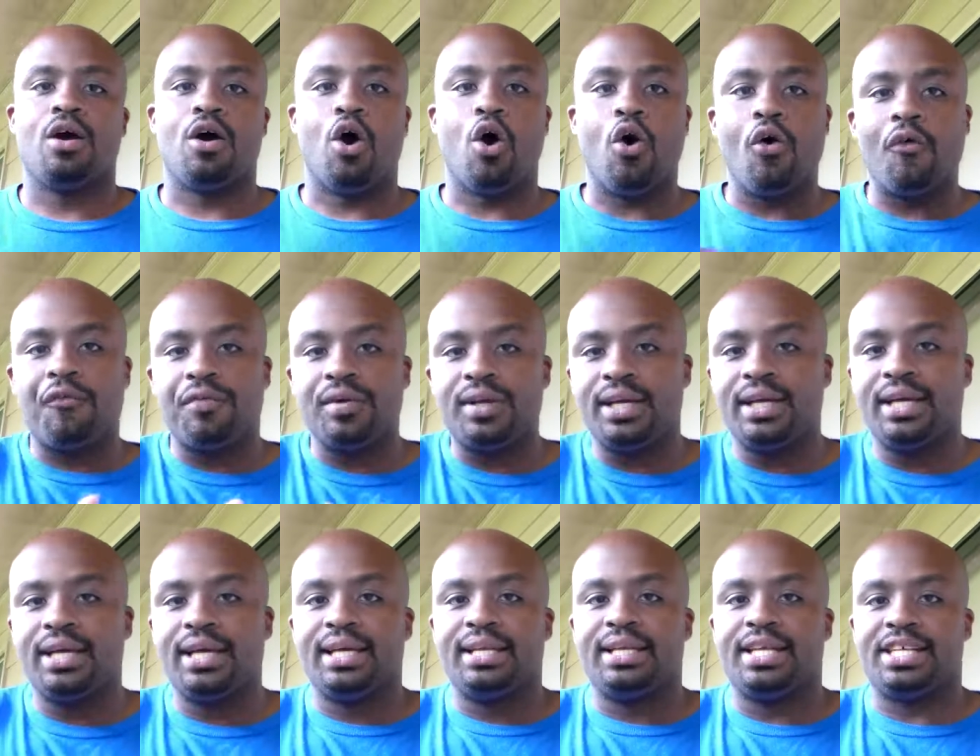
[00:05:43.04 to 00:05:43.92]

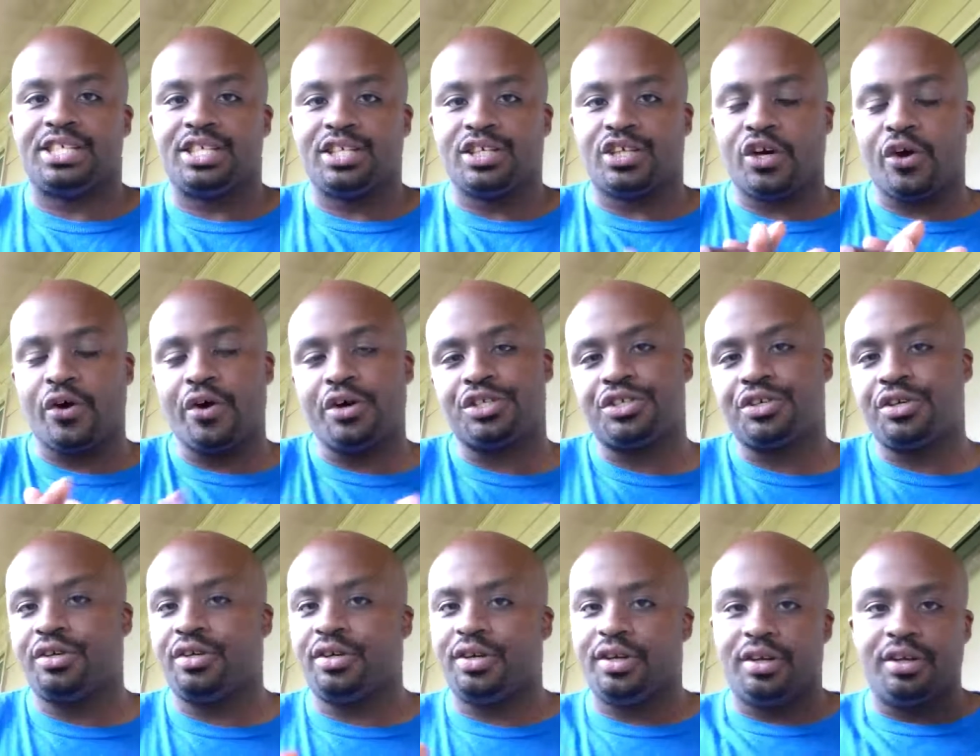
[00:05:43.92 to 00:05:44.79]
Hopefully, this encourages
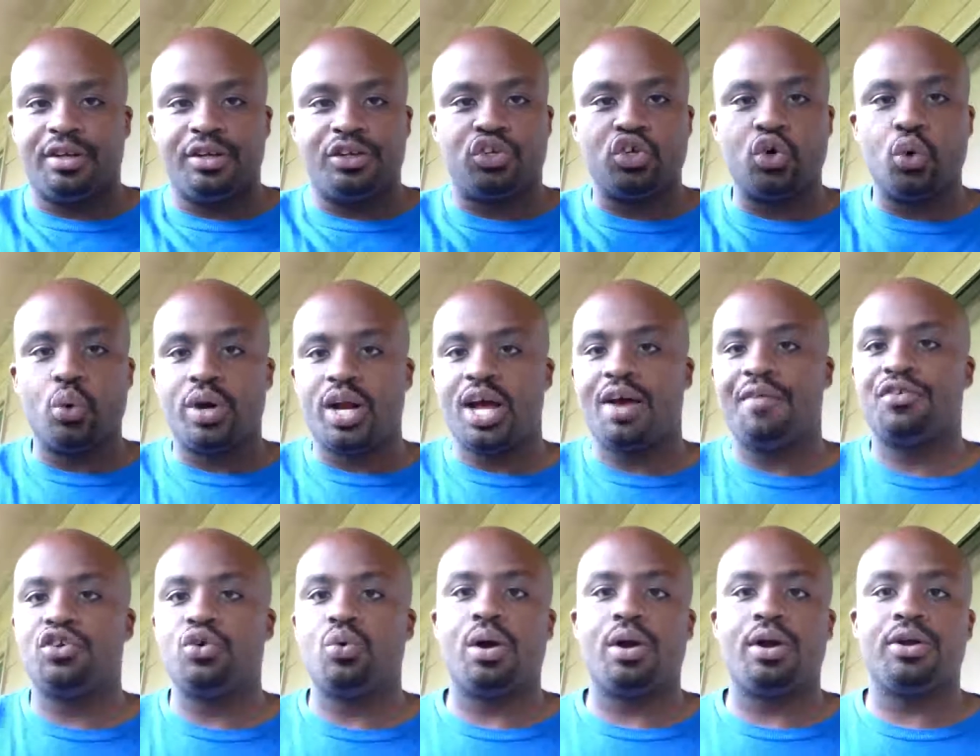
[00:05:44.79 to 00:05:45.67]
you to, to, to, do
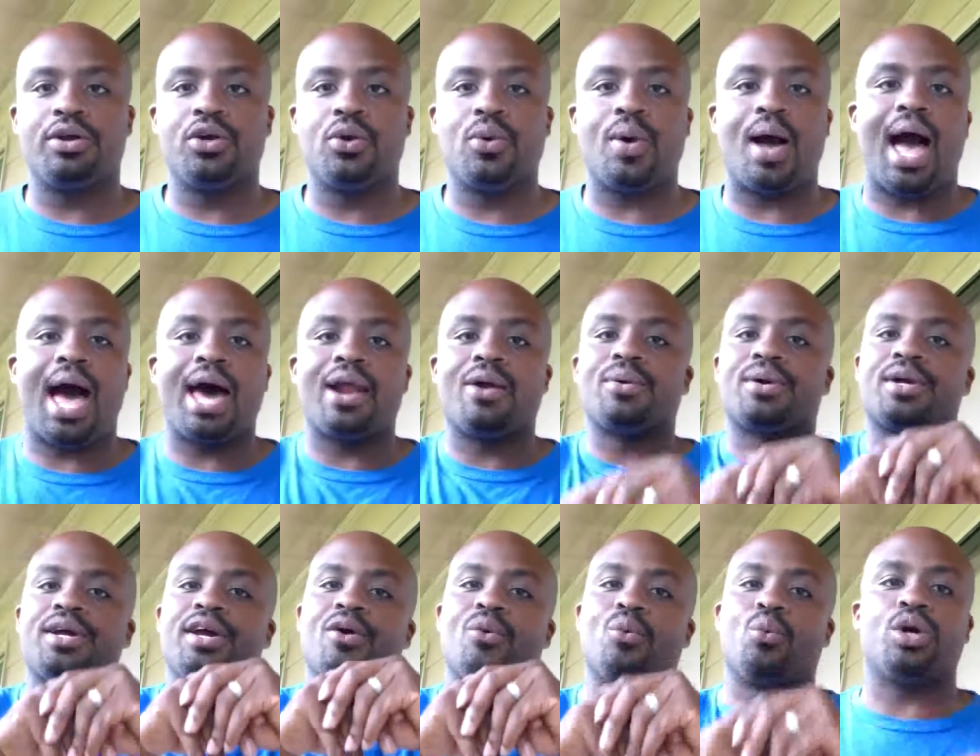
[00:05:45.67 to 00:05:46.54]
whatever you want to do. I
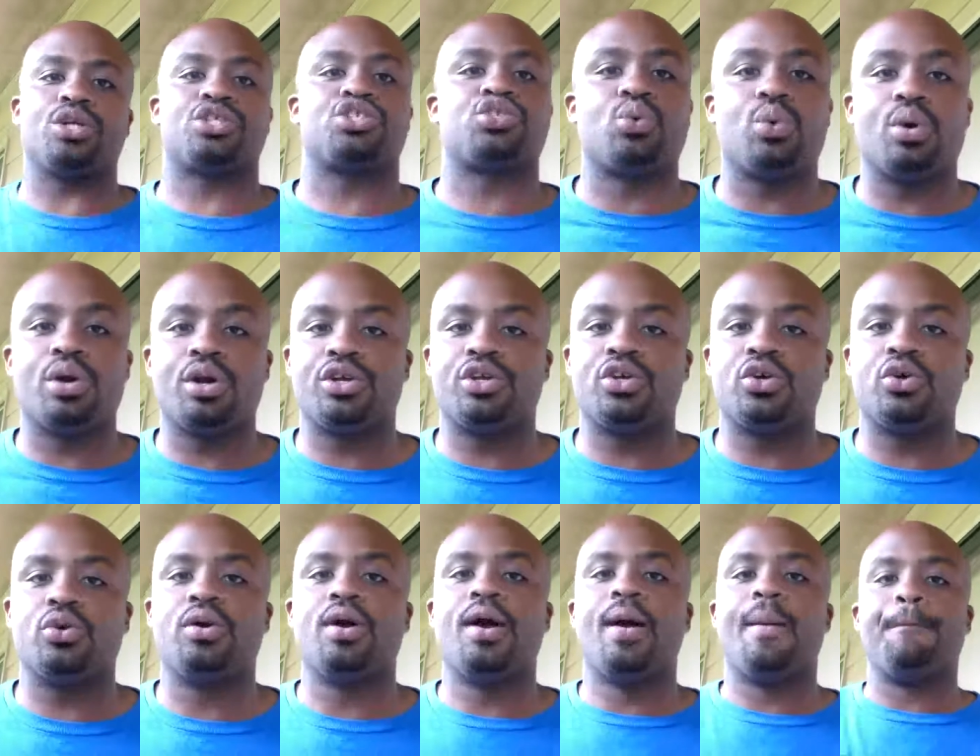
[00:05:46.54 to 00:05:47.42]
don't care what you want to
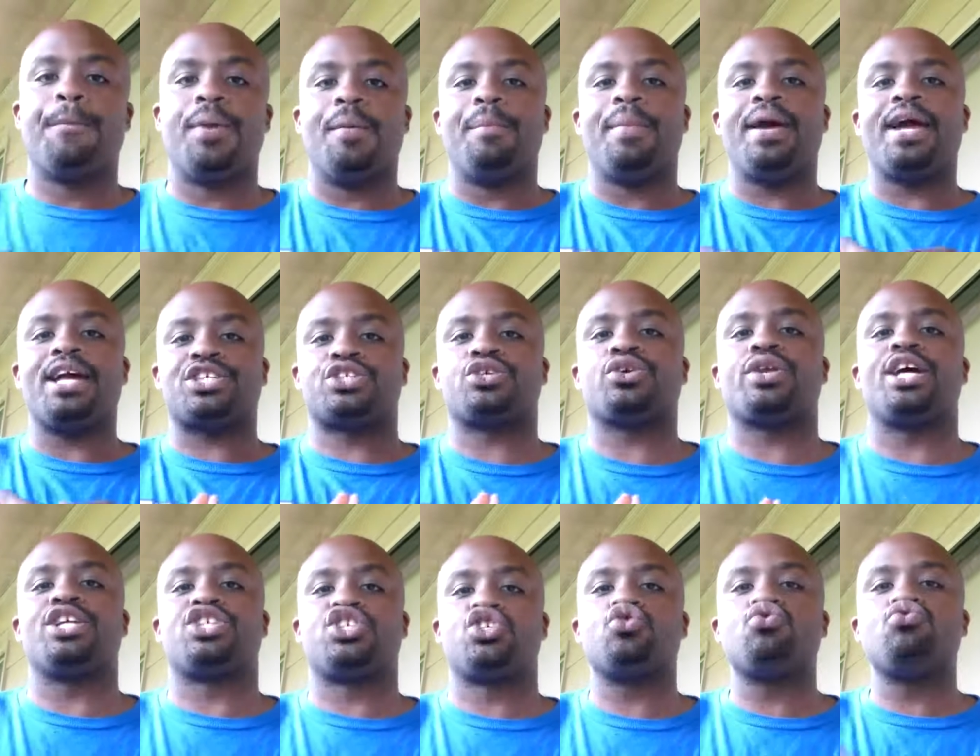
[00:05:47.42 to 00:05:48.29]
do, but make sure
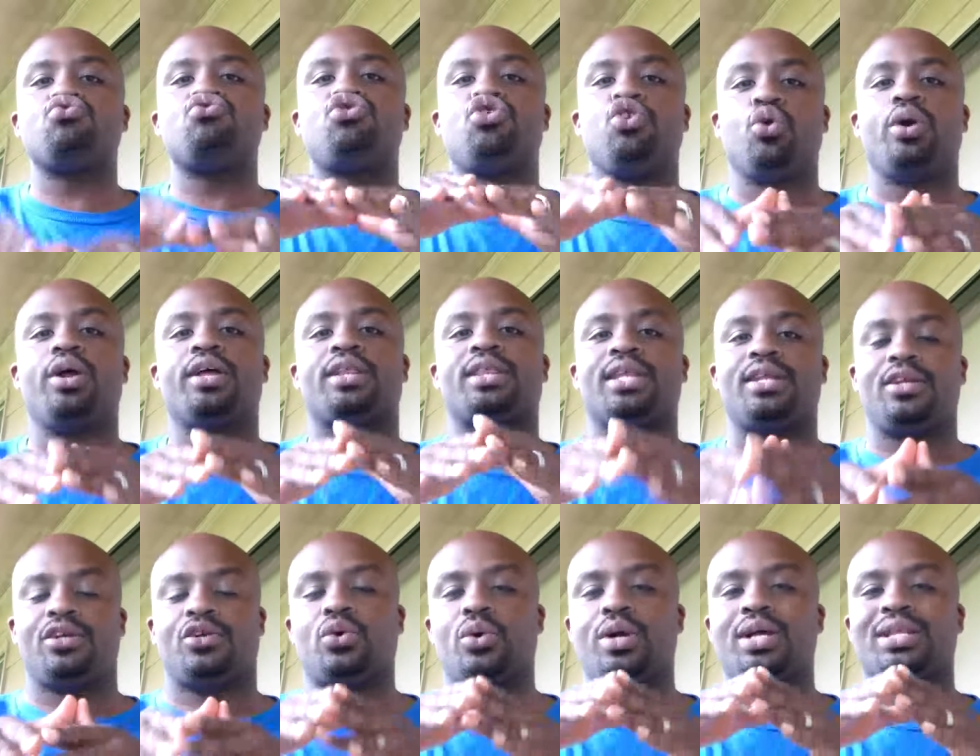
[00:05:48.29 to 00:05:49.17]
that you do
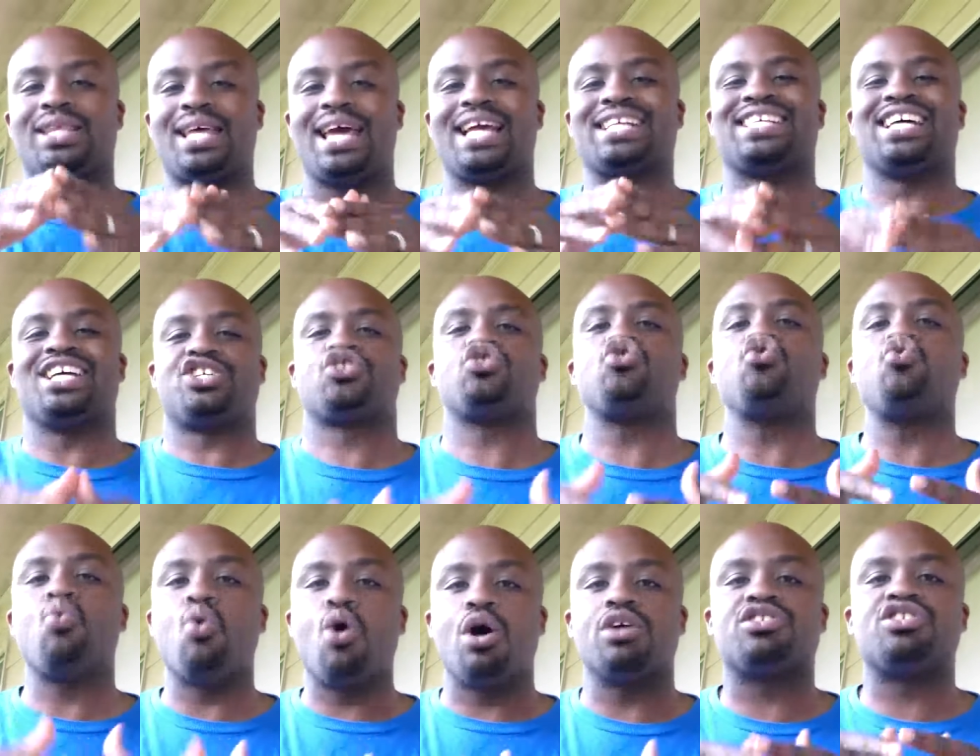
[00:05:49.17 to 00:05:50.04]
the, doing the things that
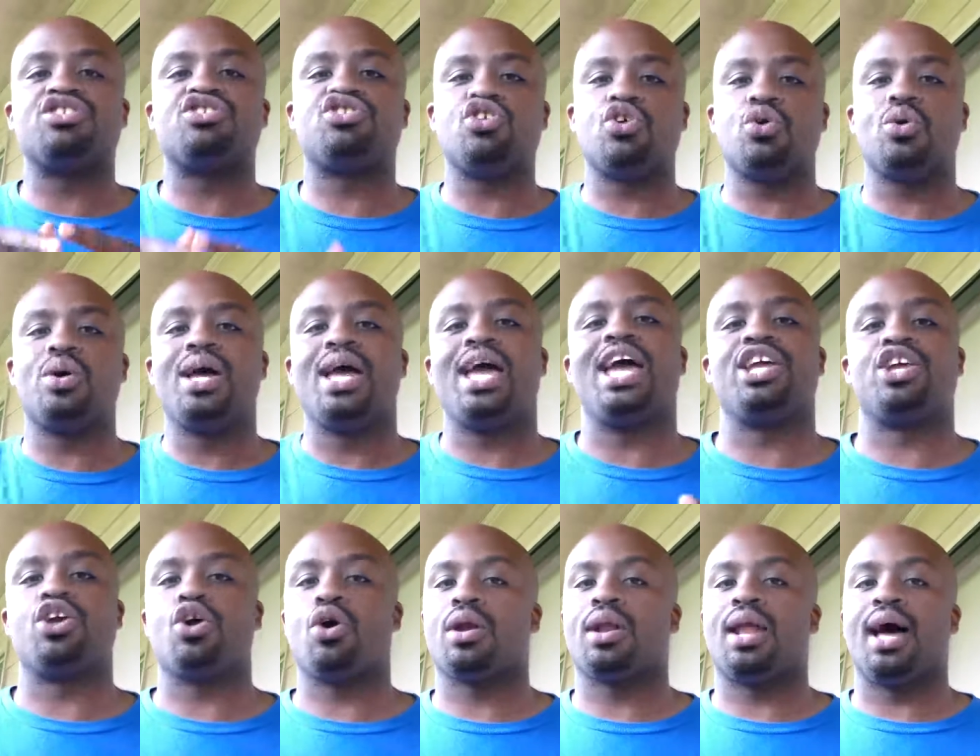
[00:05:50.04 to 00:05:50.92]
you want to do
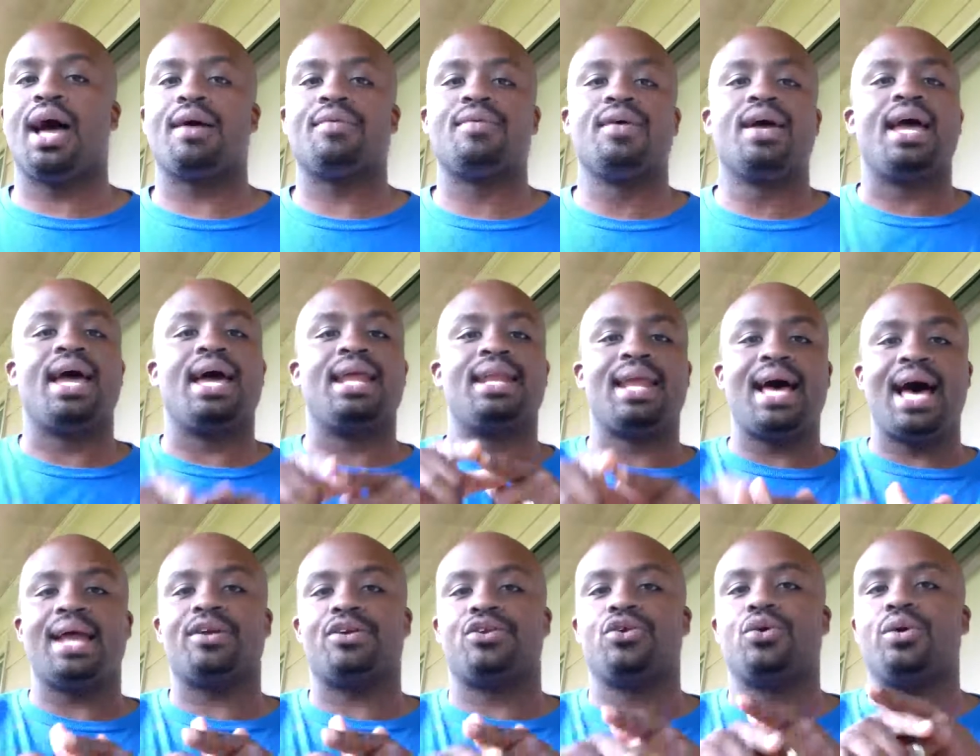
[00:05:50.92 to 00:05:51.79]
in your life and
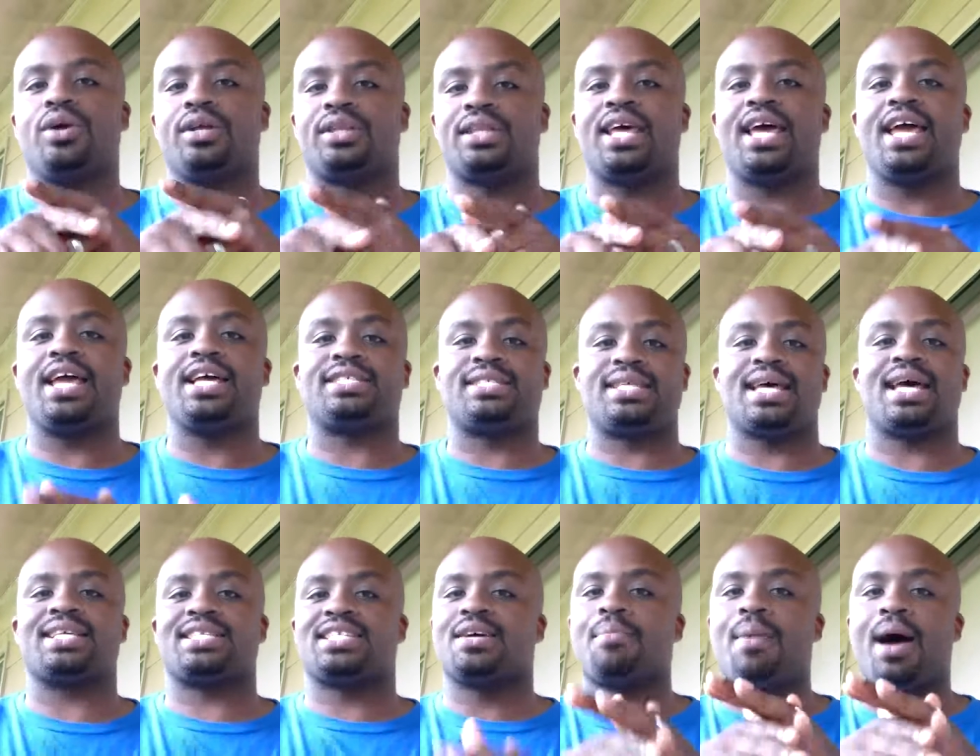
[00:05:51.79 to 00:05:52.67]
not doing the things
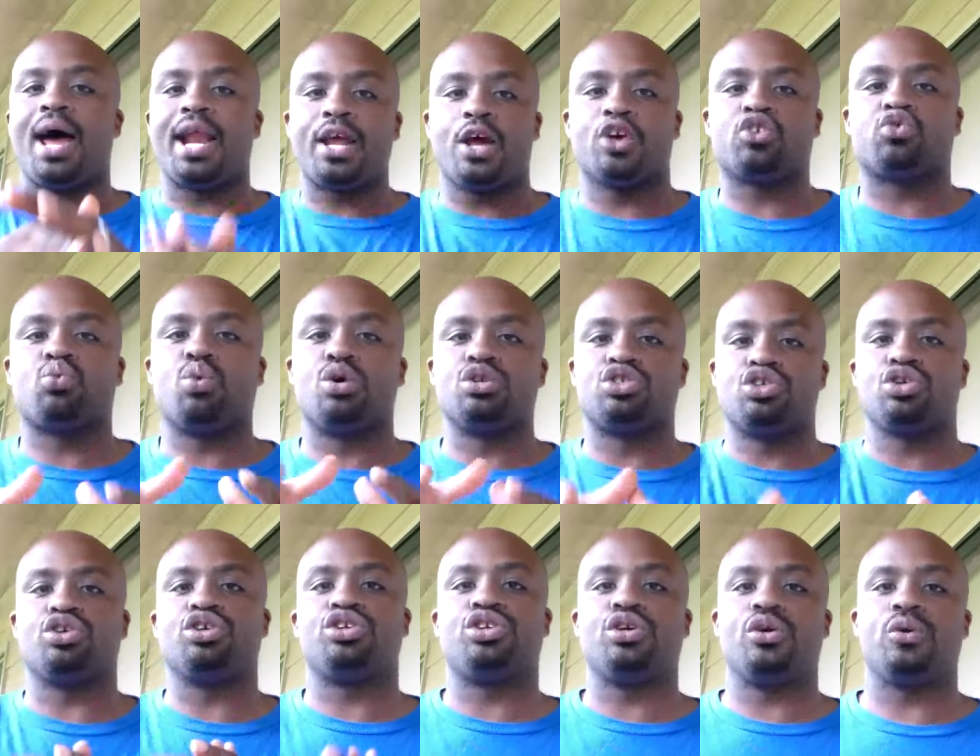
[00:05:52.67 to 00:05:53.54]
that somebody else wants
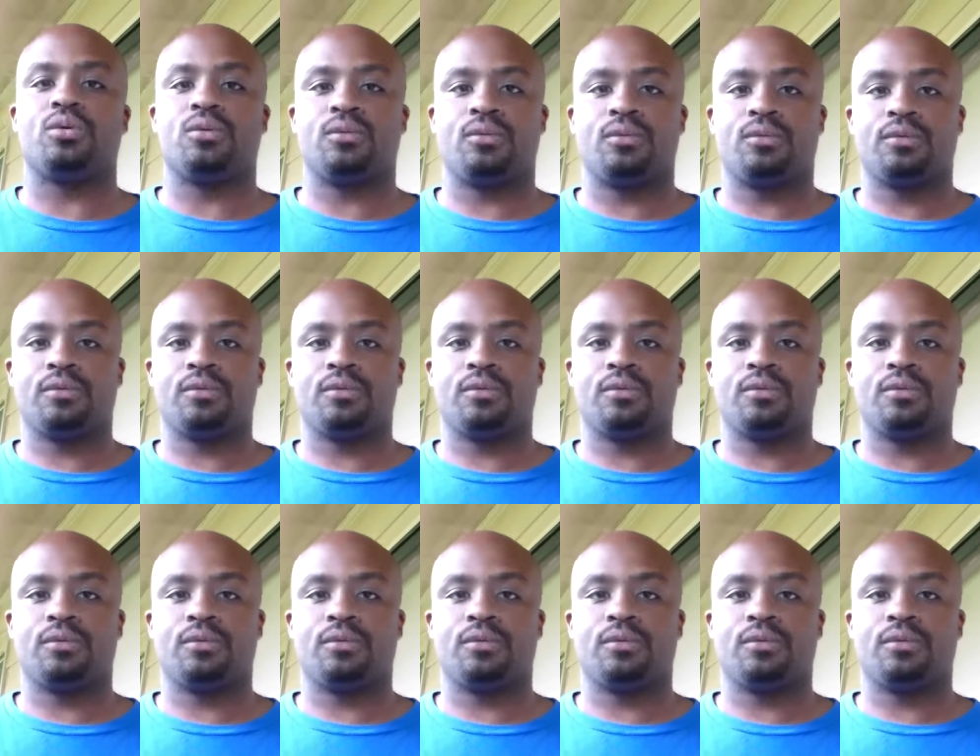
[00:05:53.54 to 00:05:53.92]
you to do.